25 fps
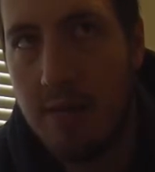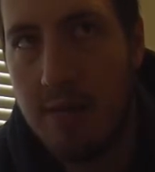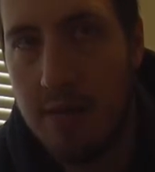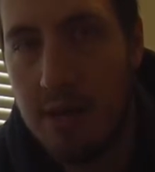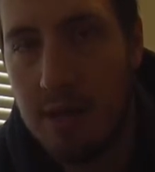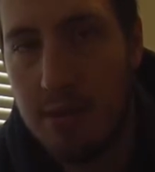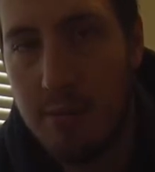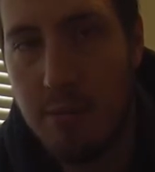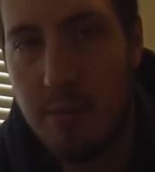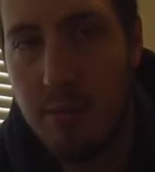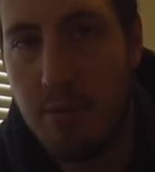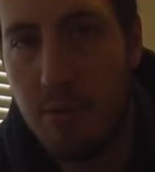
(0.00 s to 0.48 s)
little
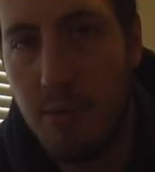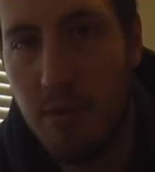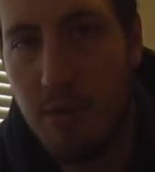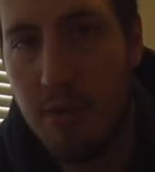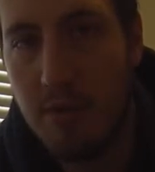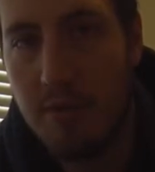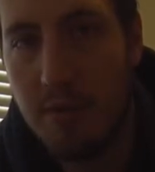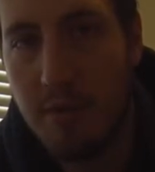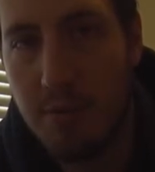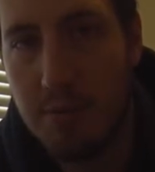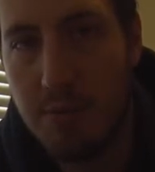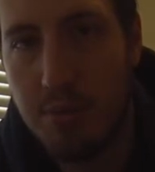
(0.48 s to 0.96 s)
bit more of
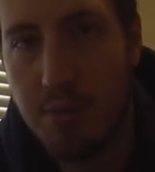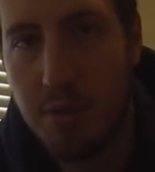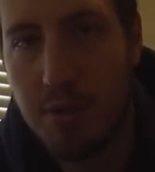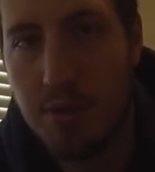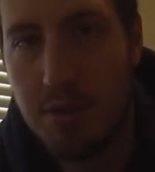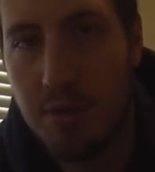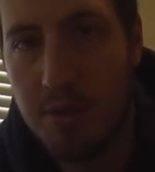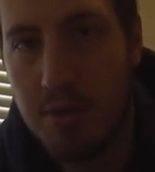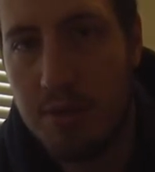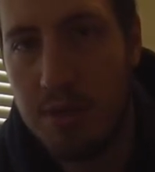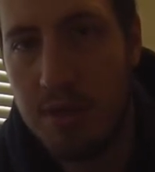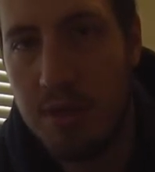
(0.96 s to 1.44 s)
a
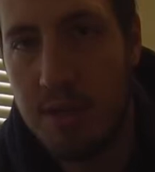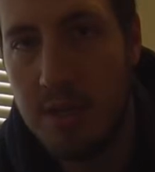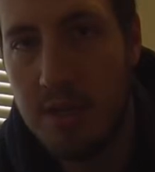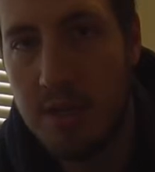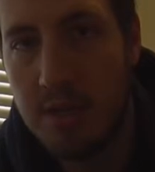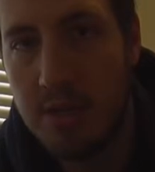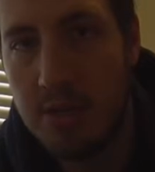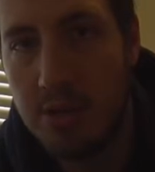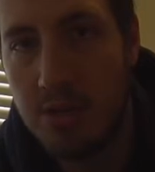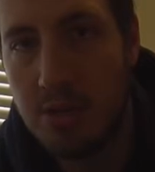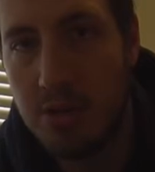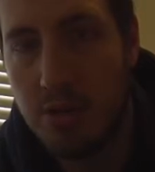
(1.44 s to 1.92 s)
blue
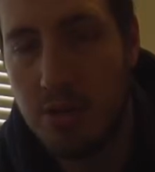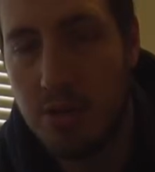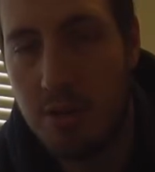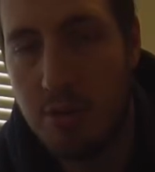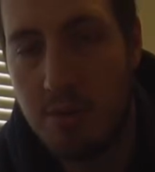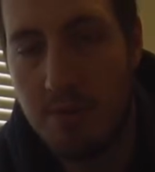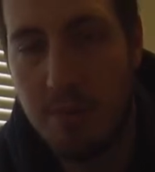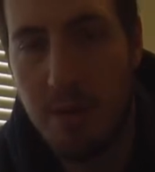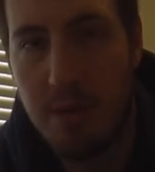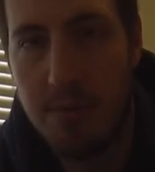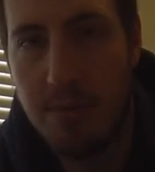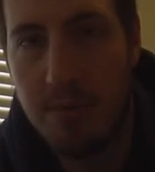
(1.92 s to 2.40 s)
tinge, or it
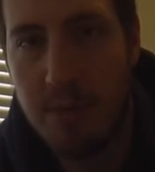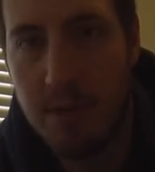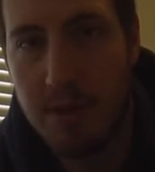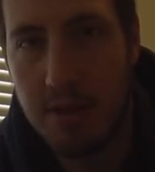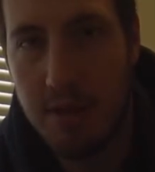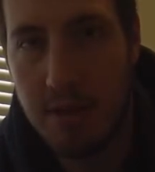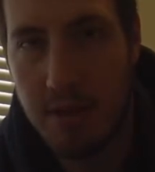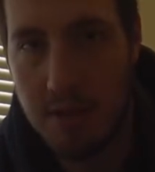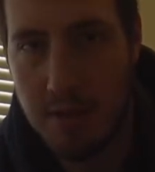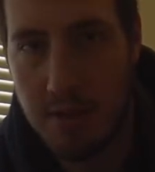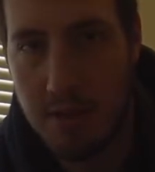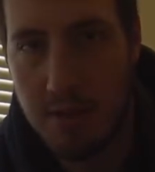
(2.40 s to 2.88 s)
might be a
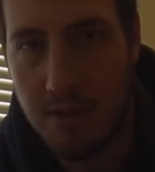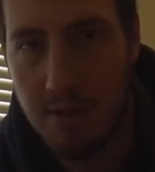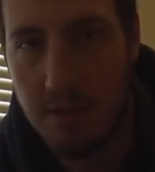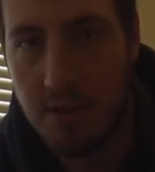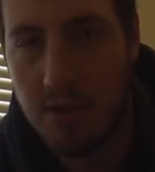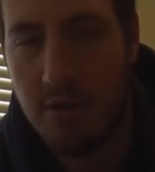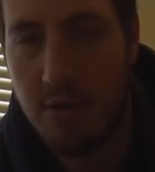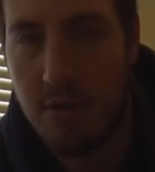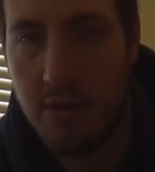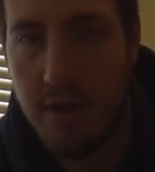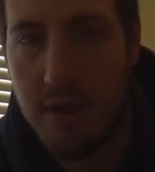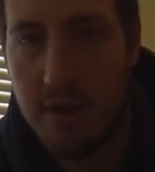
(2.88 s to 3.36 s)
little darker
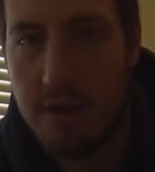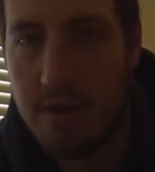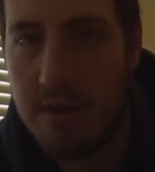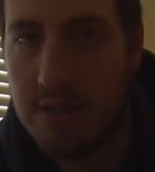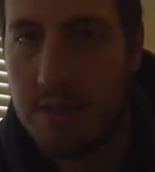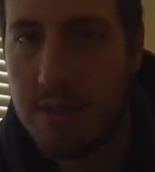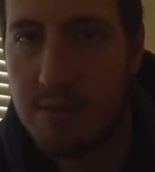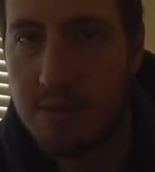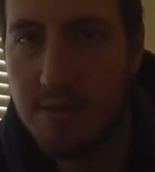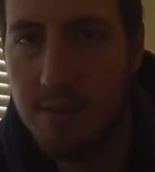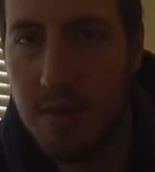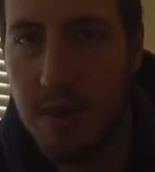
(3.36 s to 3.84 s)
red,
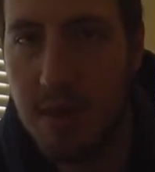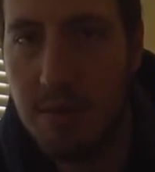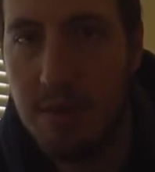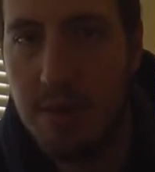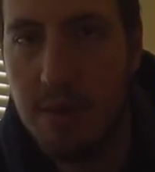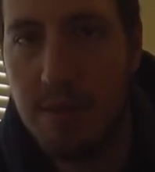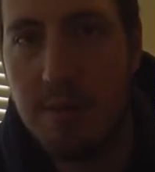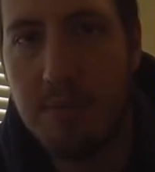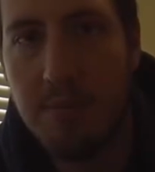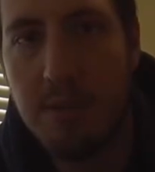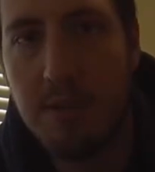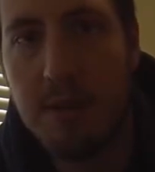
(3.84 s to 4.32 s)
it's
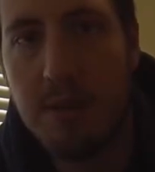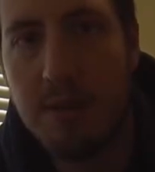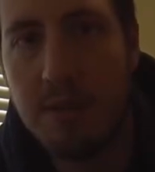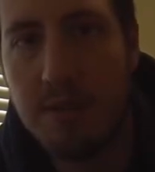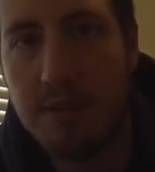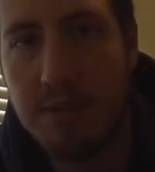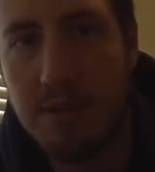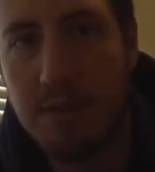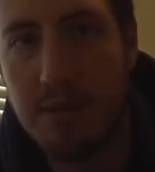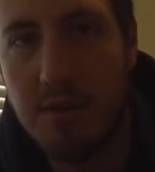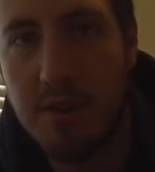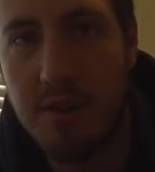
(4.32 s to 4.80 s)
maybe because
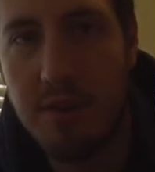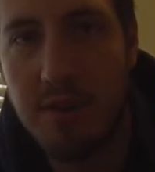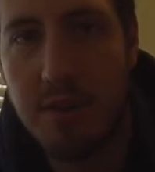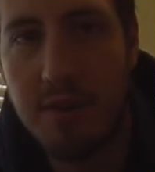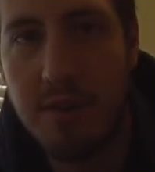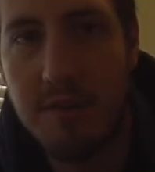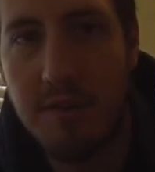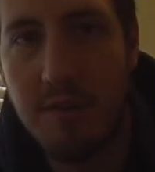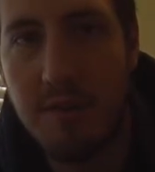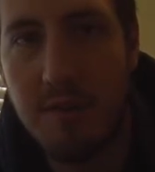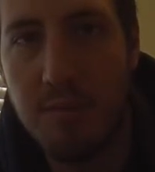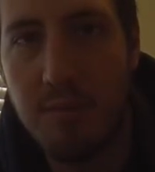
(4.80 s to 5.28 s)
they're in a
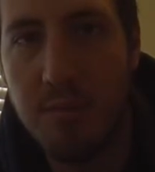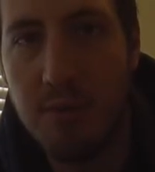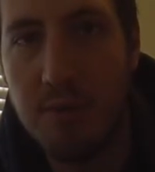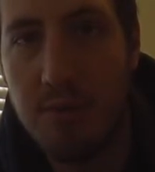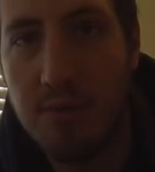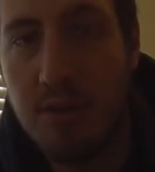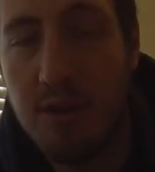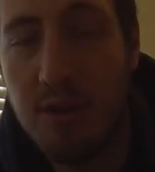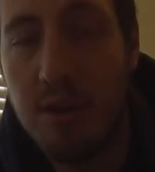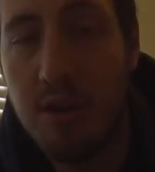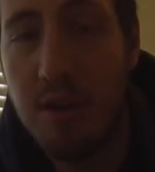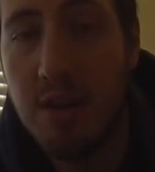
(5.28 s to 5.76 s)
different
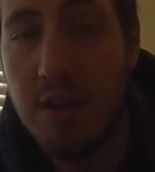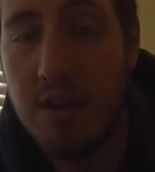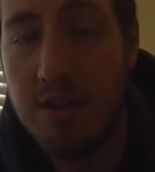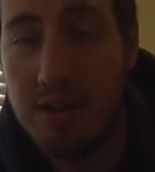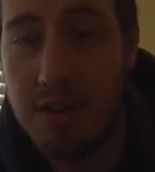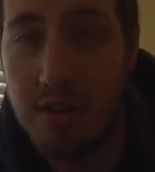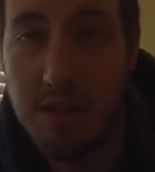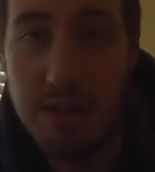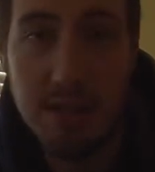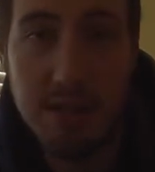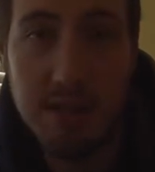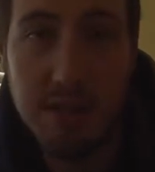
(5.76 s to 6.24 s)
mood. So
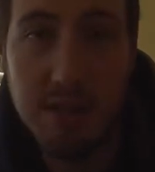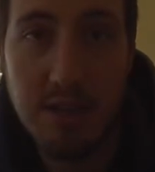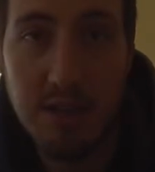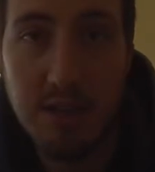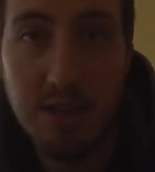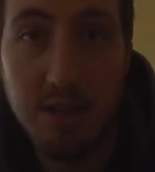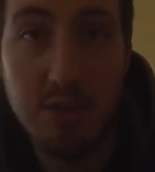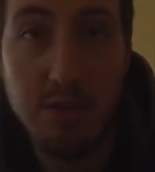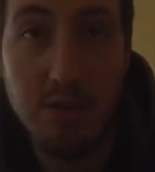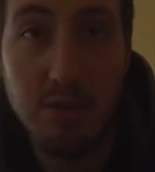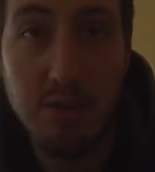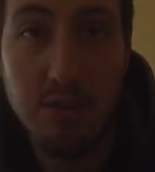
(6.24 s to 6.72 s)
that's kind of
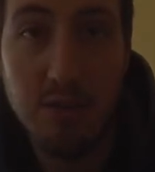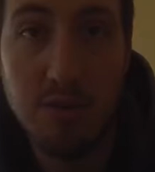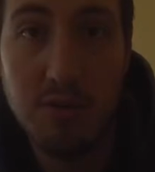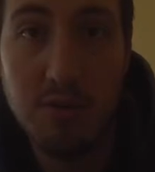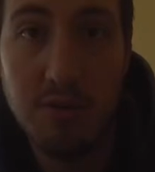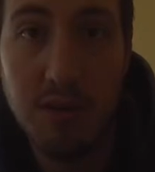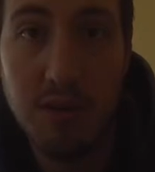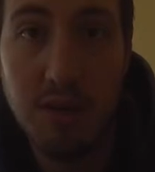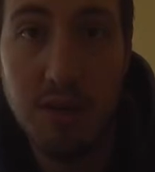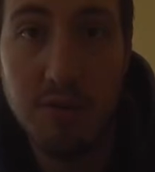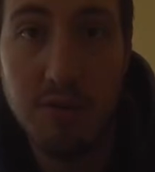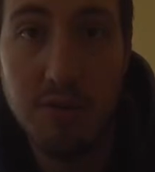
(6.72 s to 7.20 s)
cool,
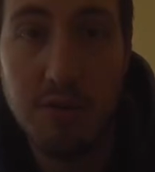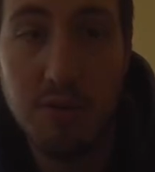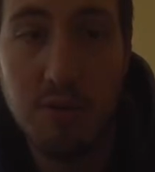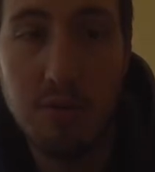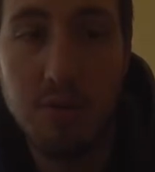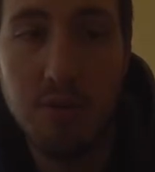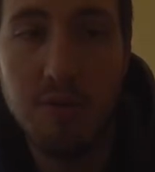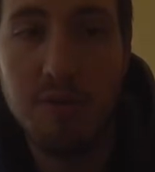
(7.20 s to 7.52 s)
kind of a cool